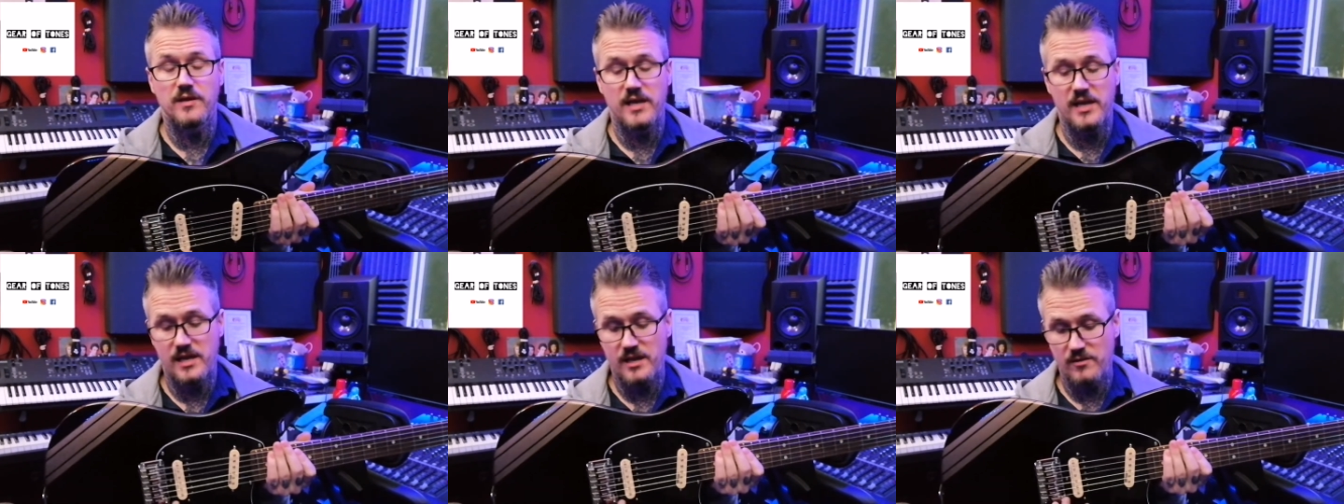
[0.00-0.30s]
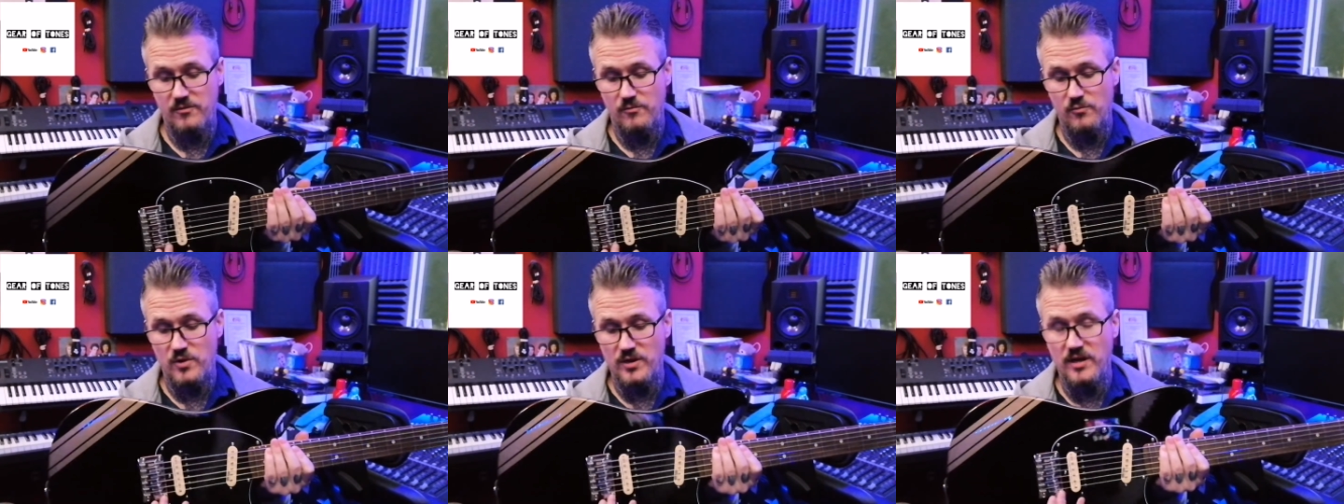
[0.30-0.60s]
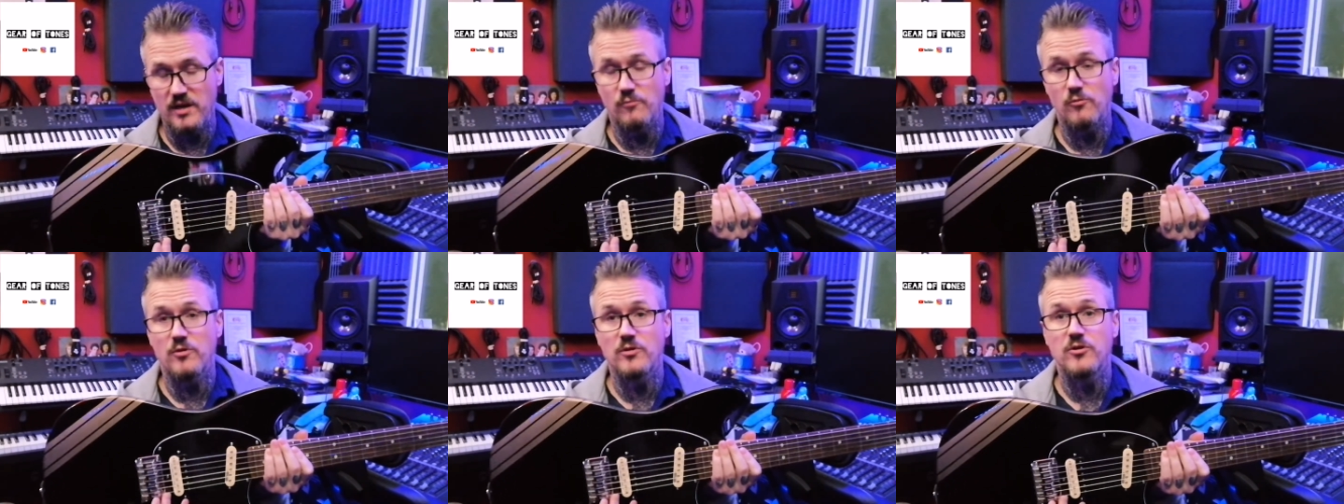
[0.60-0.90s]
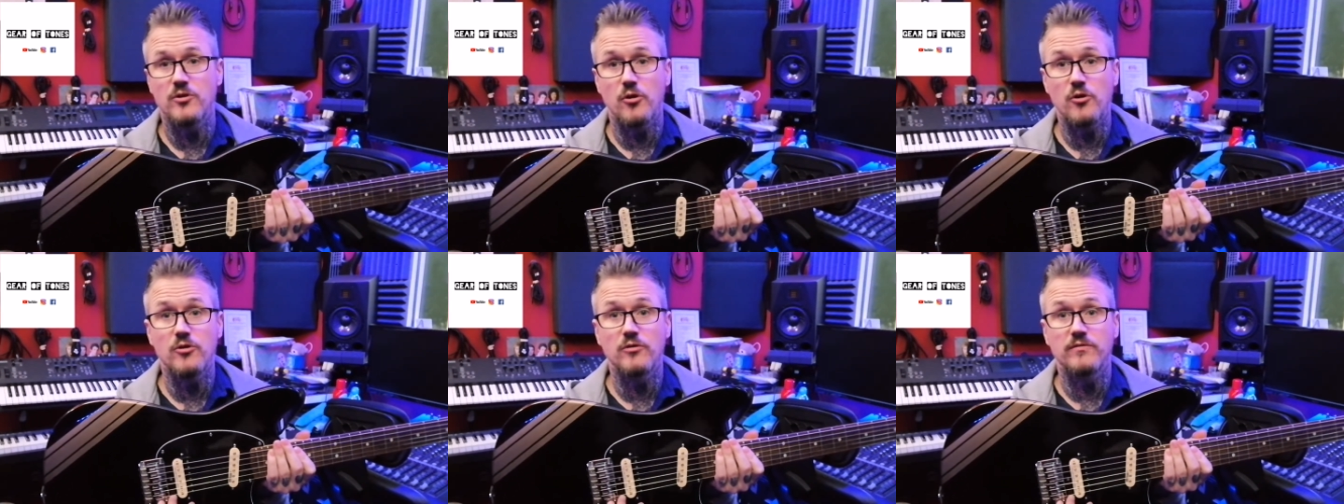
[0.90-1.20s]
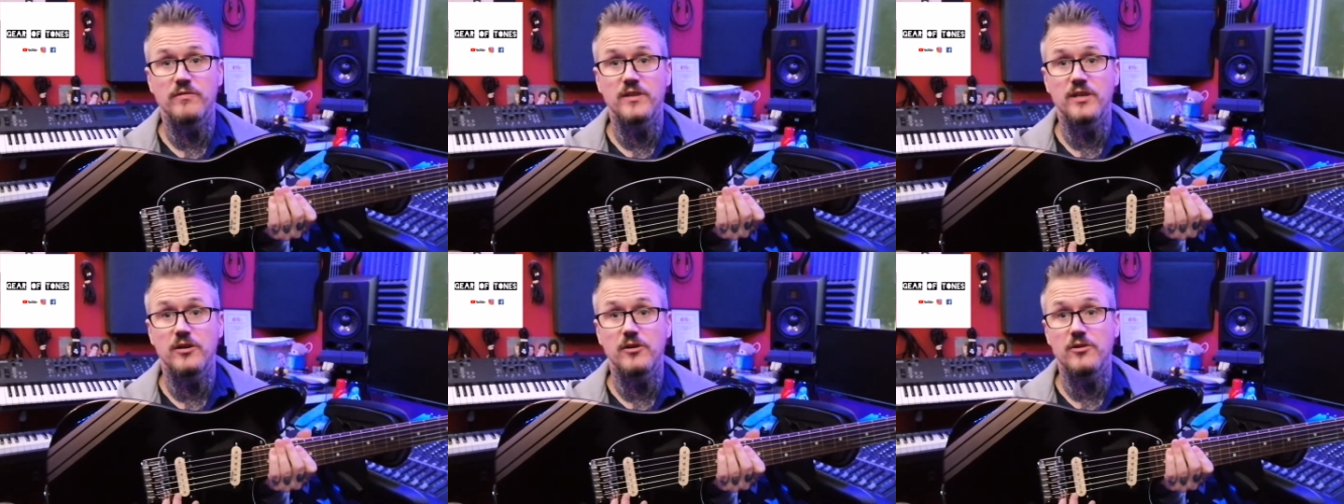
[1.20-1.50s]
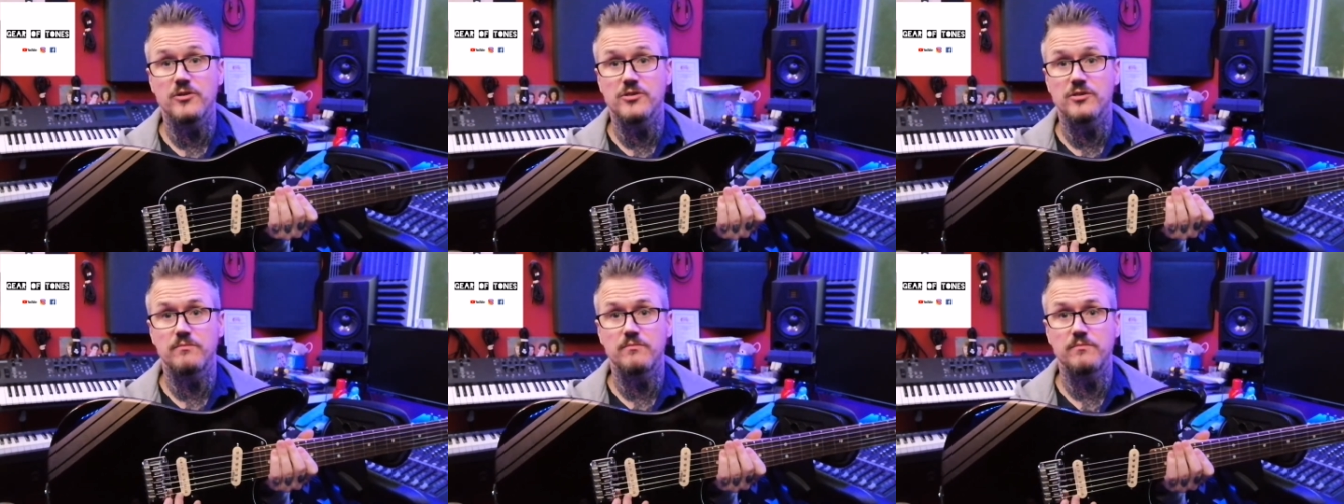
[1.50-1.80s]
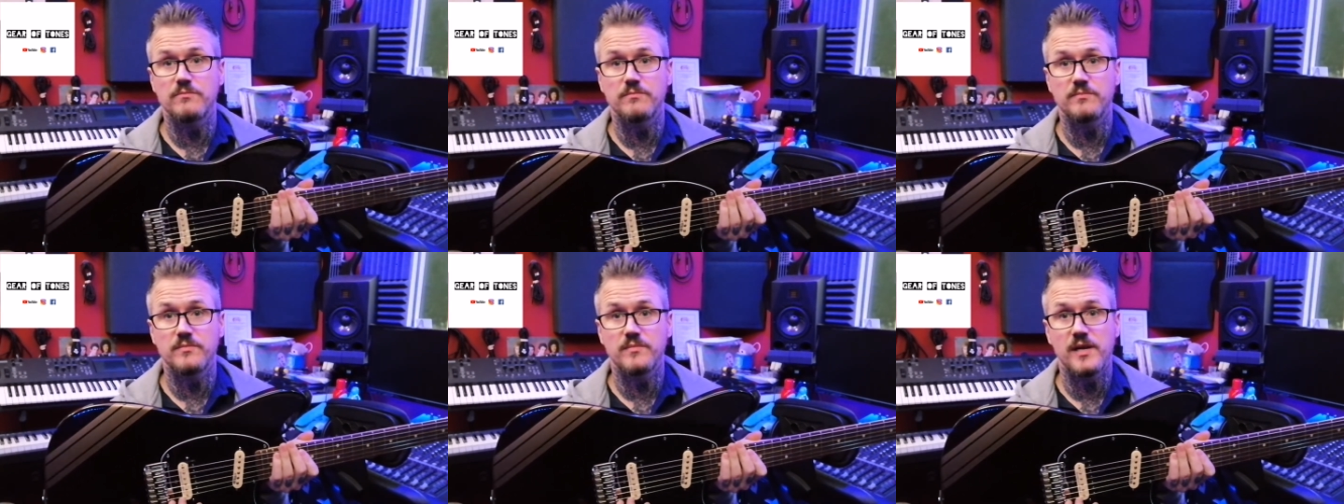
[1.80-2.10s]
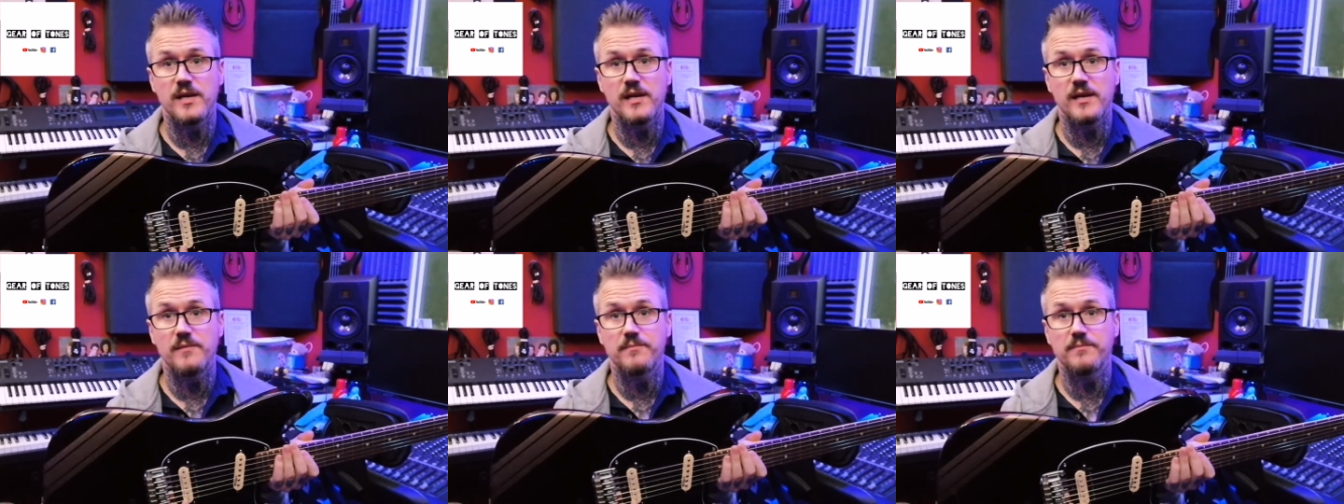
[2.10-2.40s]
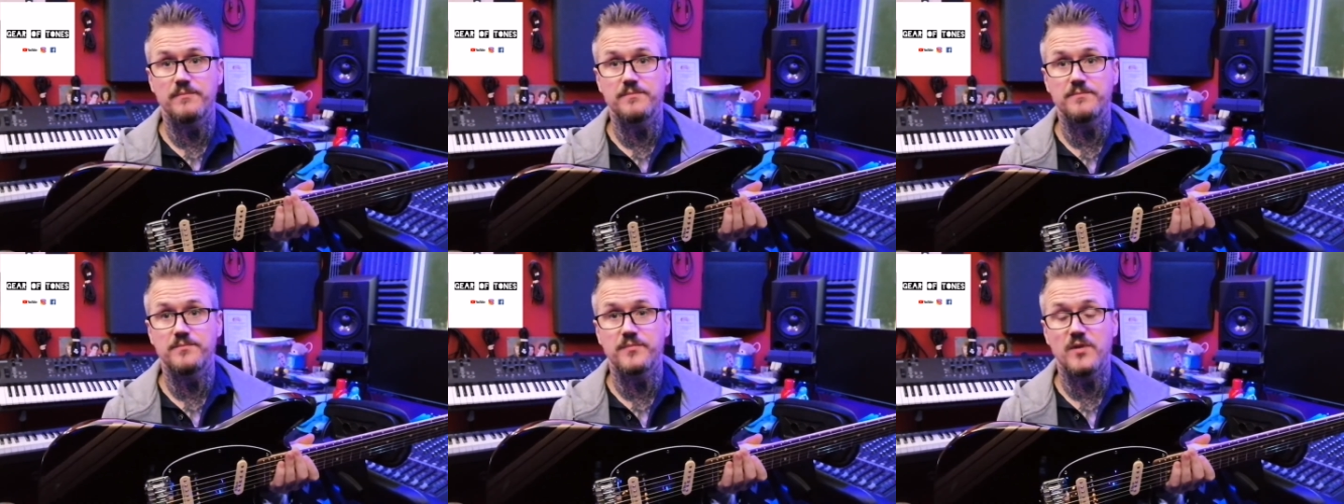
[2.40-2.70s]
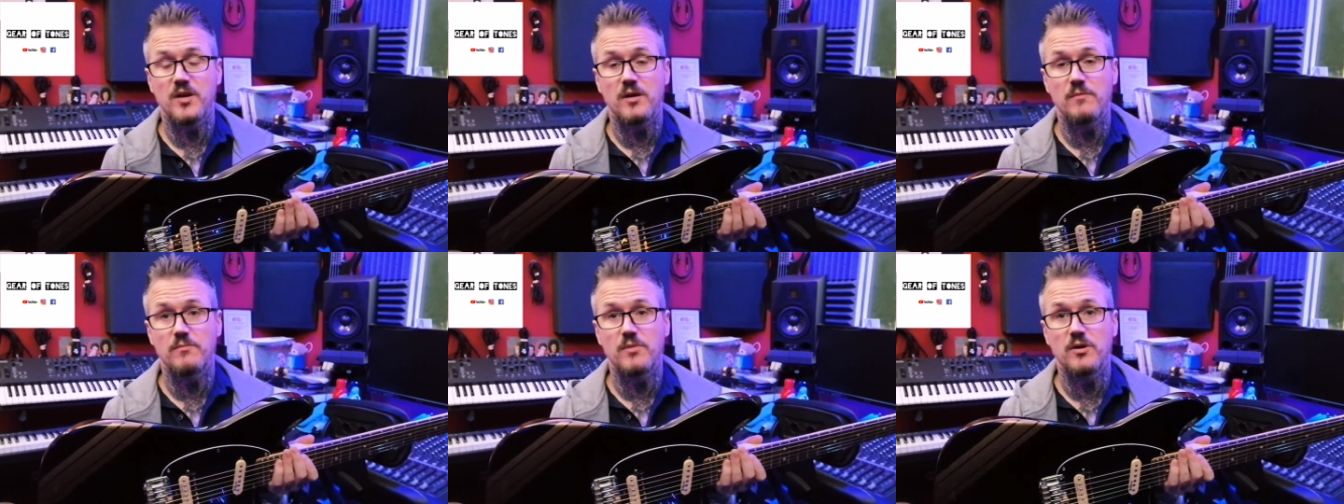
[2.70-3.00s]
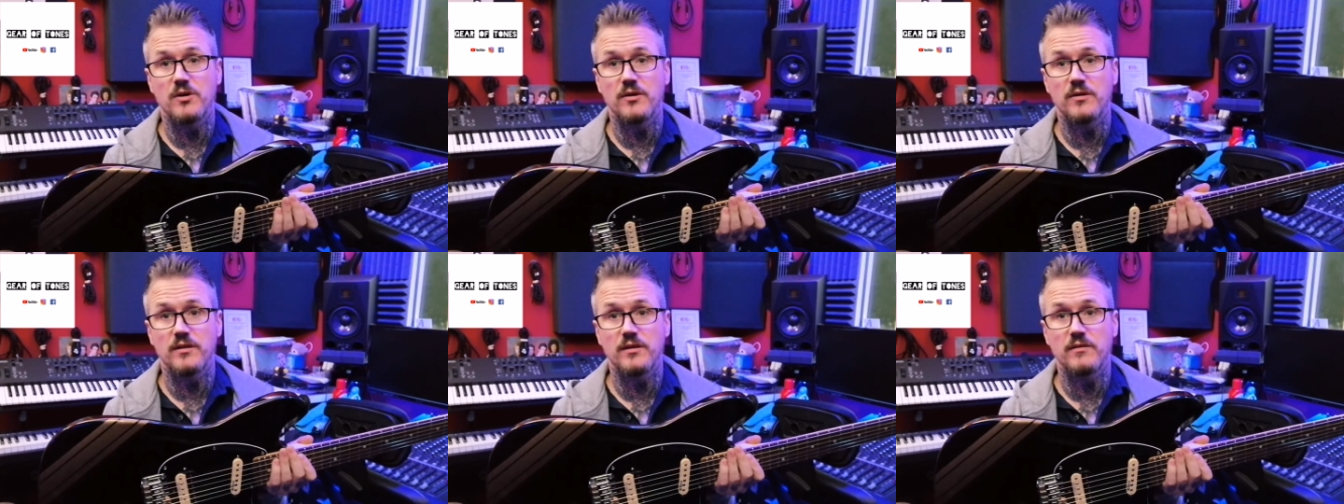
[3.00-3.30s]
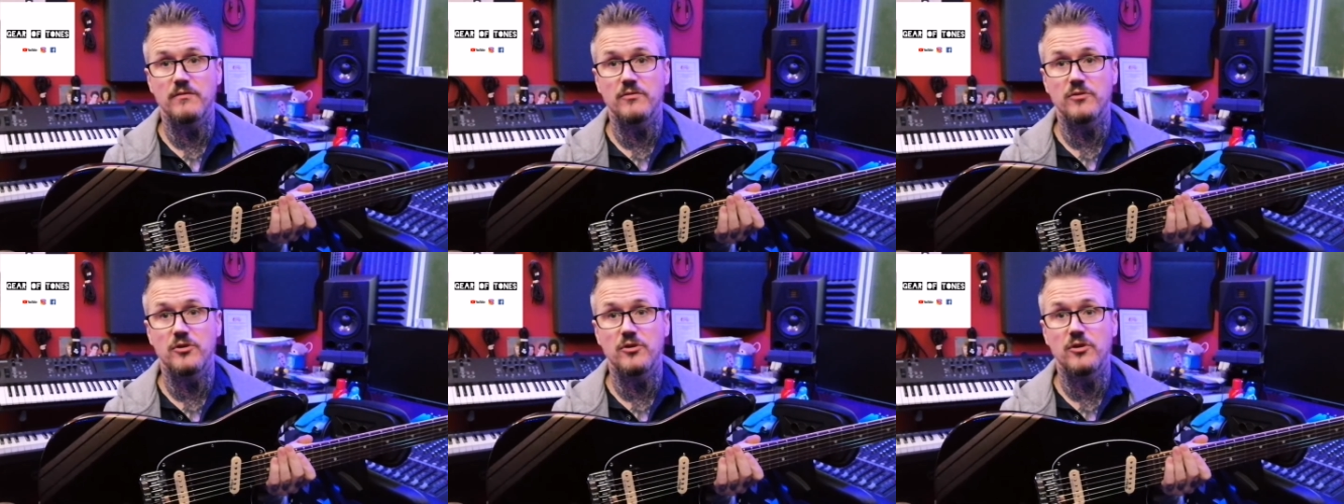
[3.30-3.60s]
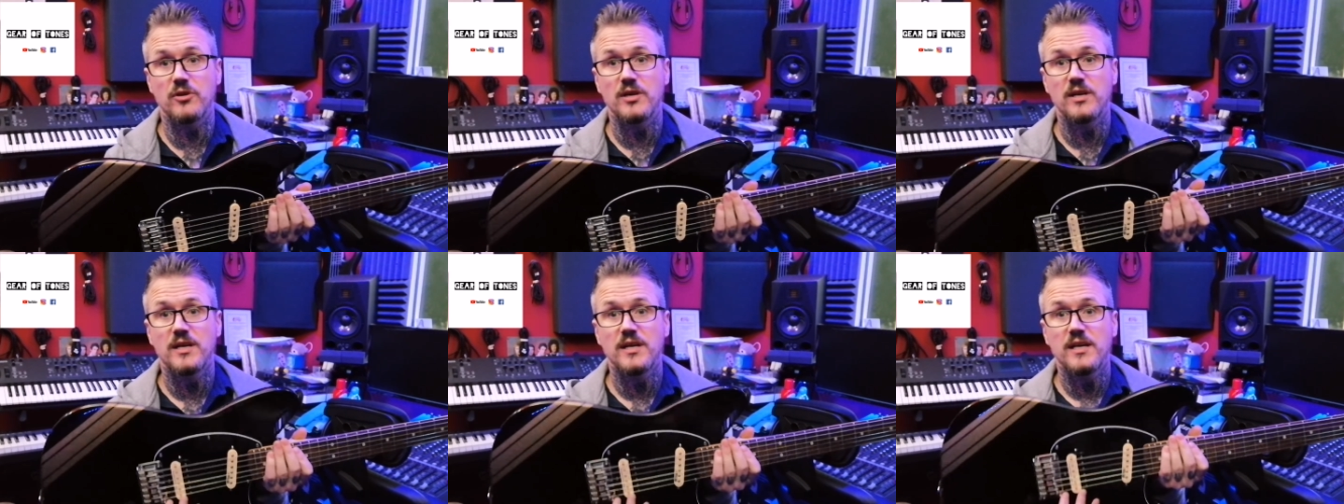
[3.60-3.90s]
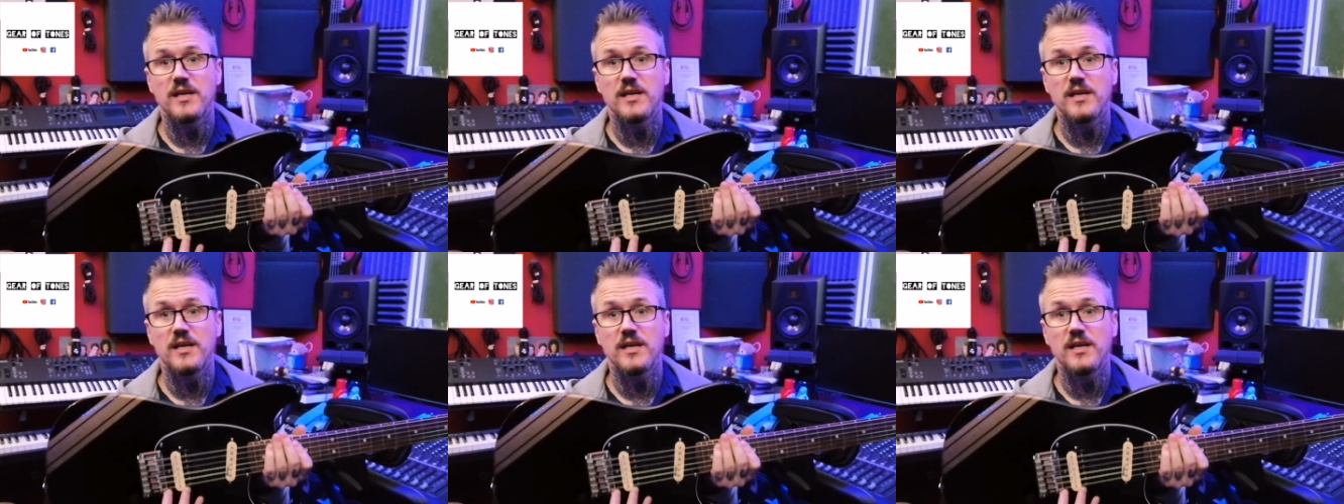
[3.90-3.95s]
uh, one that one coil for the custom uh, humbucker that I've got.